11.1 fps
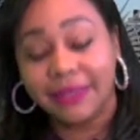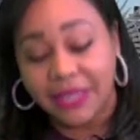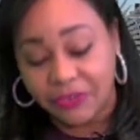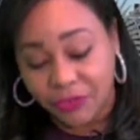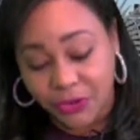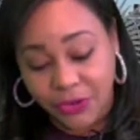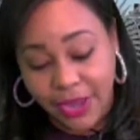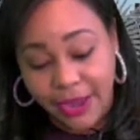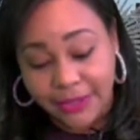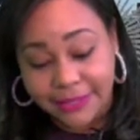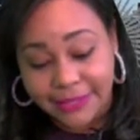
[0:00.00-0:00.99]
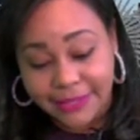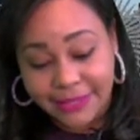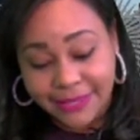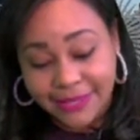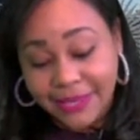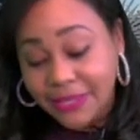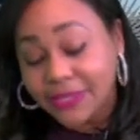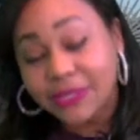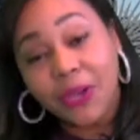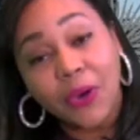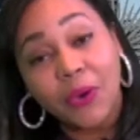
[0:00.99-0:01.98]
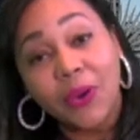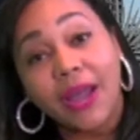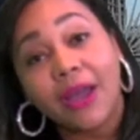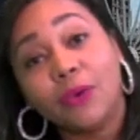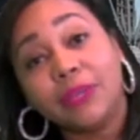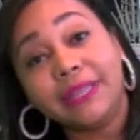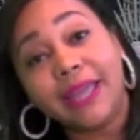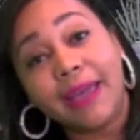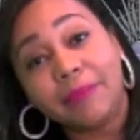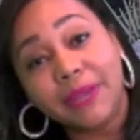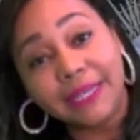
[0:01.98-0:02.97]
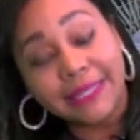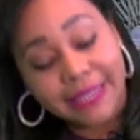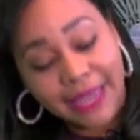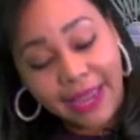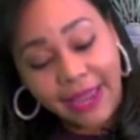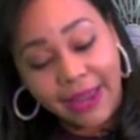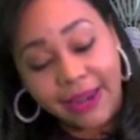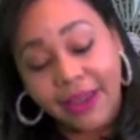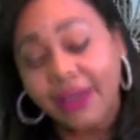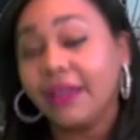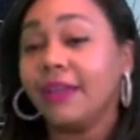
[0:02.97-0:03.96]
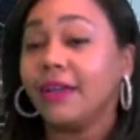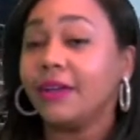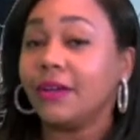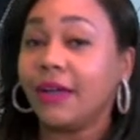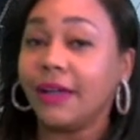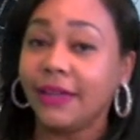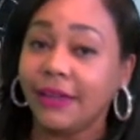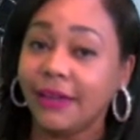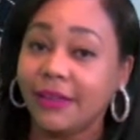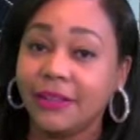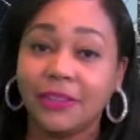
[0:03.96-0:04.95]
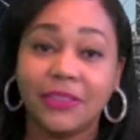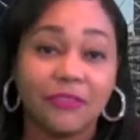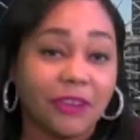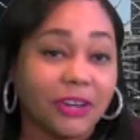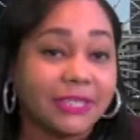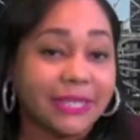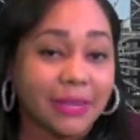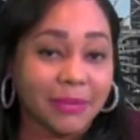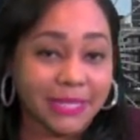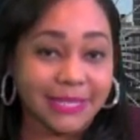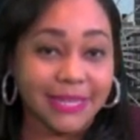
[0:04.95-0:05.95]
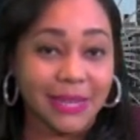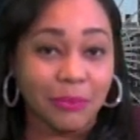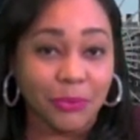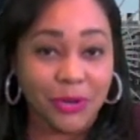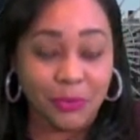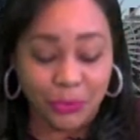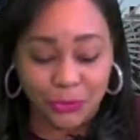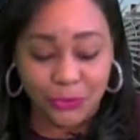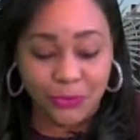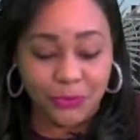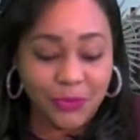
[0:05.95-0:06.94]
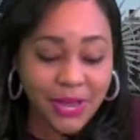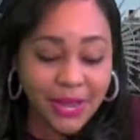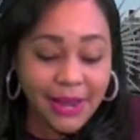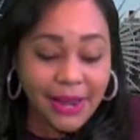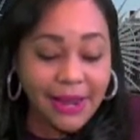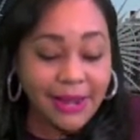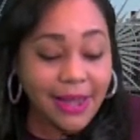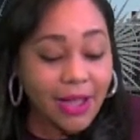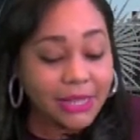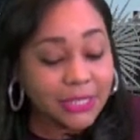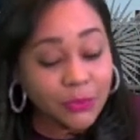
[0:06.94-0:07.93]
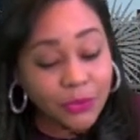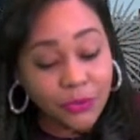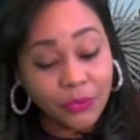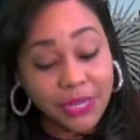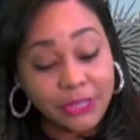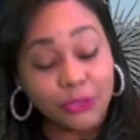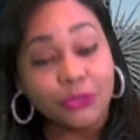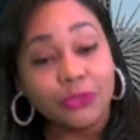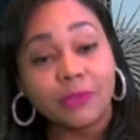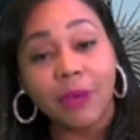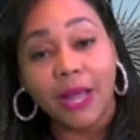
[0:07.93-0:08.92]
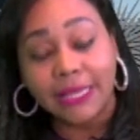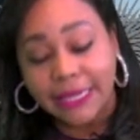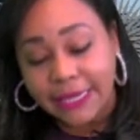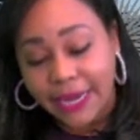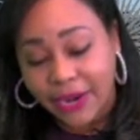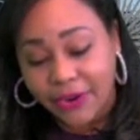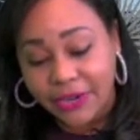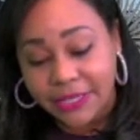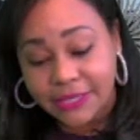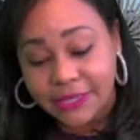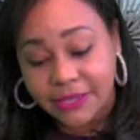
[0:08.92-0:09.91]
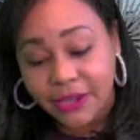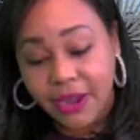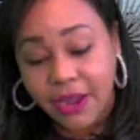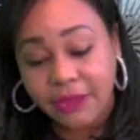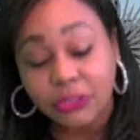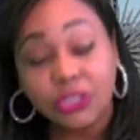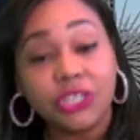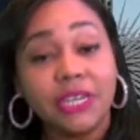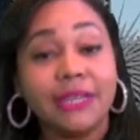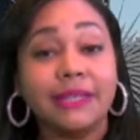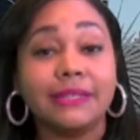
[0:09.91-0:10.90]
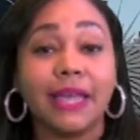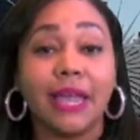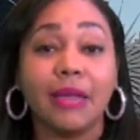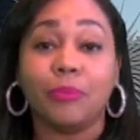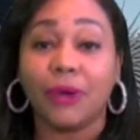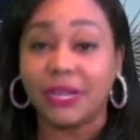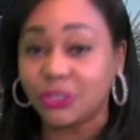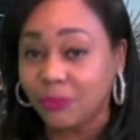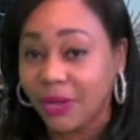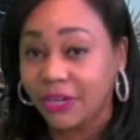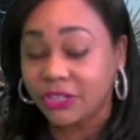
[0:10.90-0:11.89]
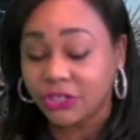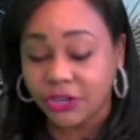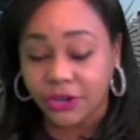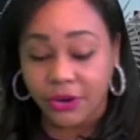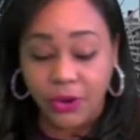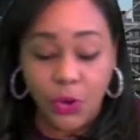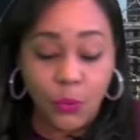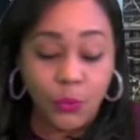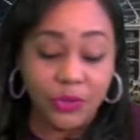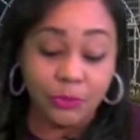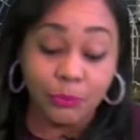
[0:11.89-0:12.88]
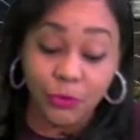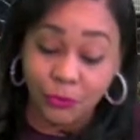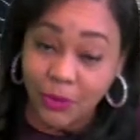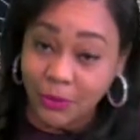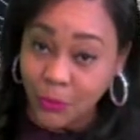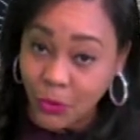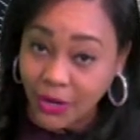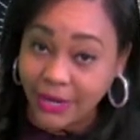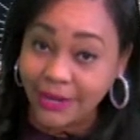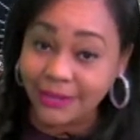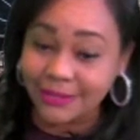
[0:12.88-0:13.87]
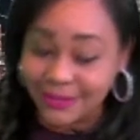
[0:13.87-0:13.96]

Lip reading: thing for you guys. So with that being said, again, the first step is to get pre-approved. And now I just want to introduce Pauline Harris. She is a branch manager with Movement Mortgage.